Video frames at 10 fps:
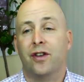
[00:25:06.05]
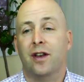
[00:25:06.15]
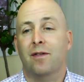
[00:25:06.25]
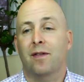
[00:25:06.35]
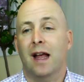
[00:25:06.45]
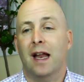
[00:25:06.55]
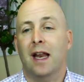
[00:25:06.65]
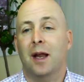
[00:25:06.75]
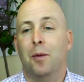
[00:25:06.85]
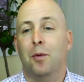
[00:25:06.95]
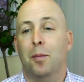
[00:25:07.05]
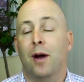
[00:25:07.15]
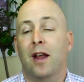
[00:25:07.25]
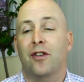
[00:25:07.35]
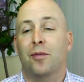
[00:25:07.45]
and any
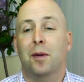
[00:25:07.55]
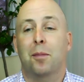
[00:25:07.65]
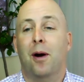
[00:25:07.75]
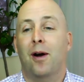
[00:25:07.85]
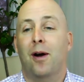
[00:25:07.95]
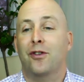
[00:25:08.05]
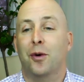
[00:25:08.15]
replacement parts